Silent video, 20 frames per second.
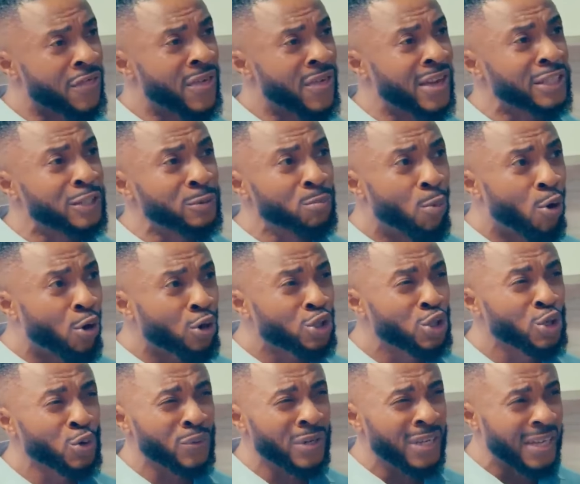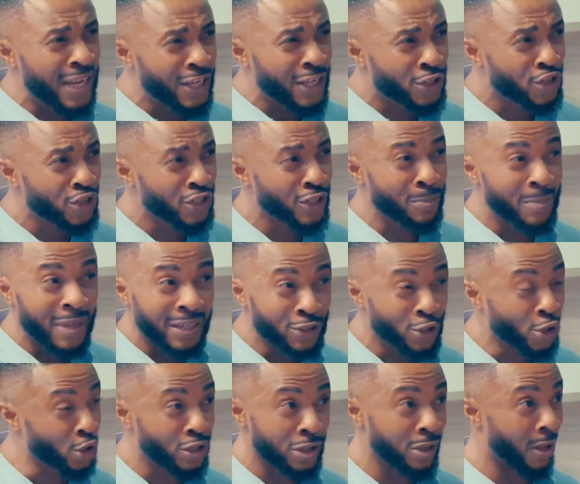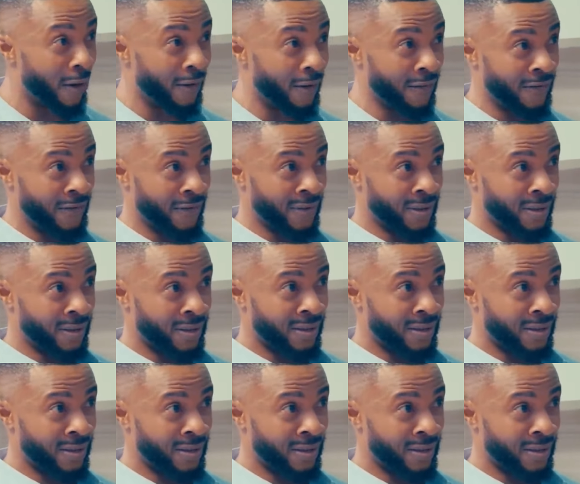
There's more to relationship than just love.